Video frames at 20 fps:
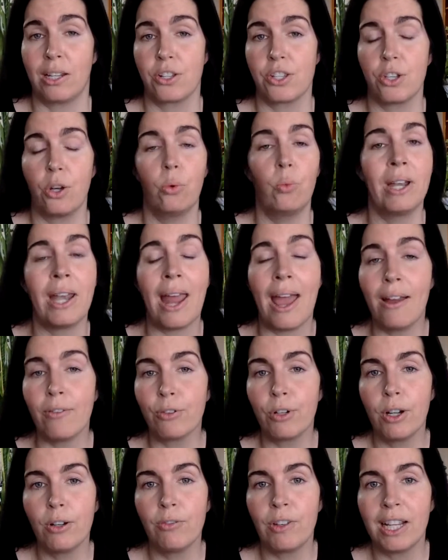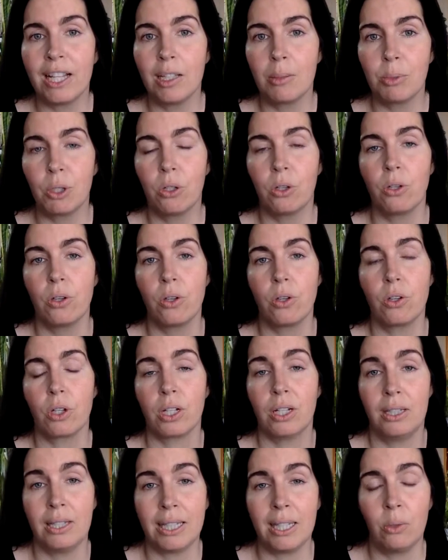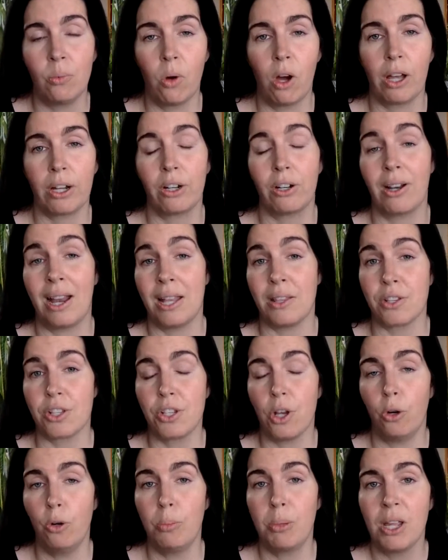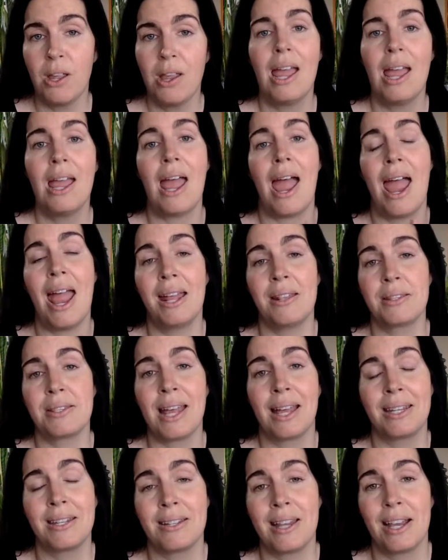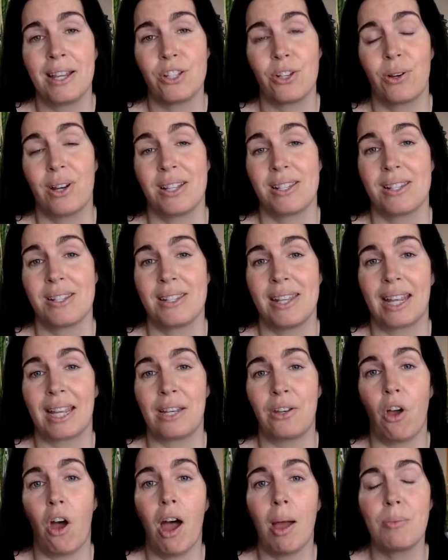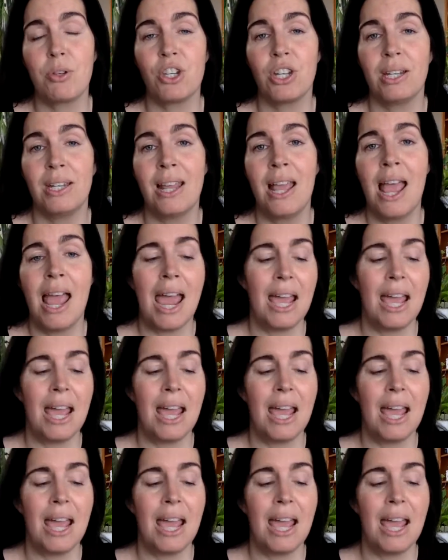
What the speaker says: So whenever available, clean water and soap, hand sanitizer as a second option.